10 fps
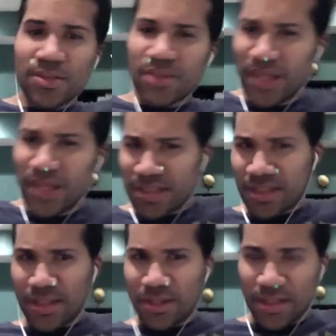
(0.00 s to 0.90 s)
yes,
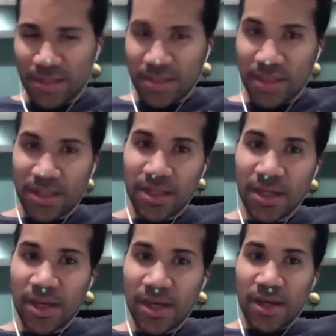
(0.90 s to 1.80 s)
like I said,
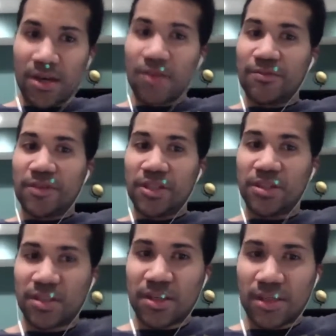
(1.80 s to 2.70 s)
Vince
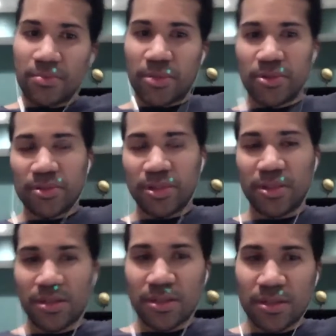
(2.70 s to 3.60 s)
and I are both
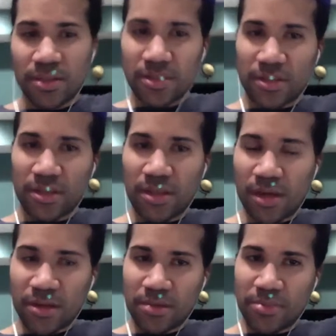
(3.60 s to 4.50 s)
gonna
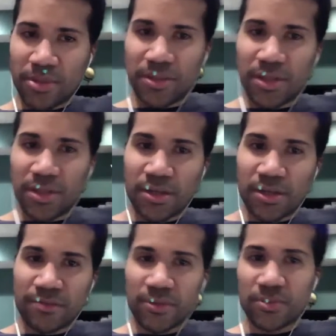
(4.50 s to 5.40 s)
talk about the
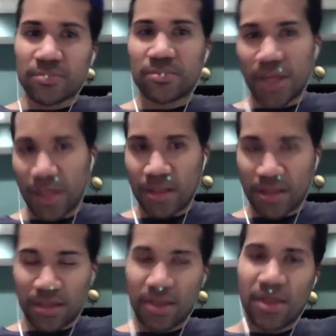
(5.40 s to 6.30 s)
iPhone
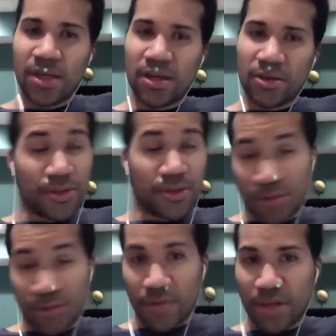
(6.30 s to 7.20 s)
8 or the
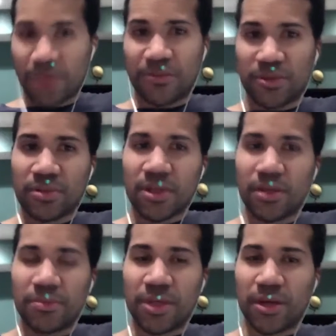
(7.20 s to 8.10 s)
new iPhone
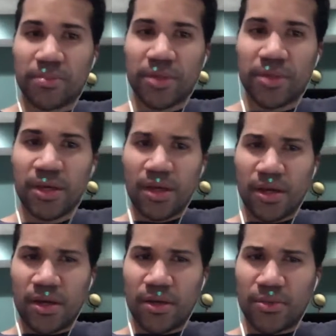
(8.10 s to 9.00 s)
coming up.
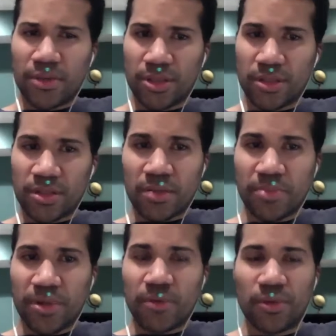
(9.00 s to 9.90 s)
We're gonna talk
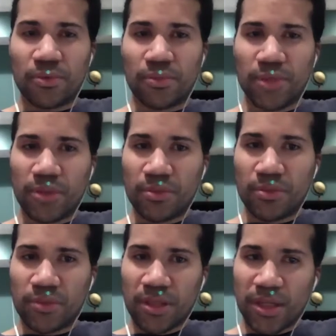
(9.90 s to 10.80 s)
about what we
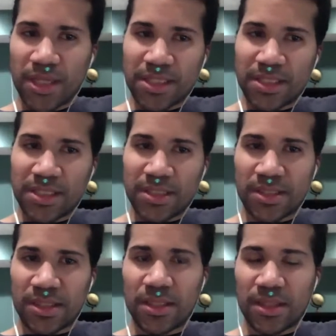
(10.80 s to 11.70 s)
would like to
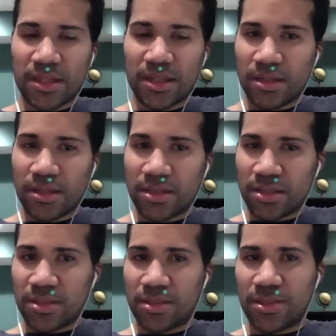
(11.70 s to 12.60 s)
see
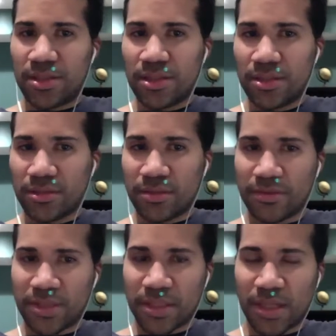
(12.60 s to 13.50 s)
since neither of
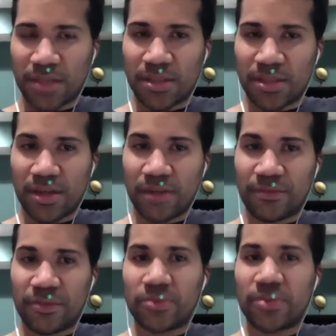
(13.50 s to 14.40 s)
us has an
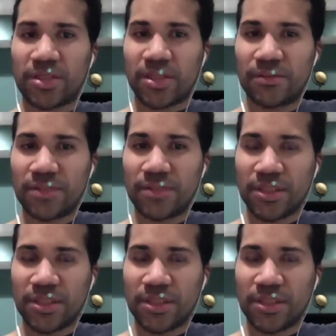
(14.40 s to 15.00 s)
iPhone 7.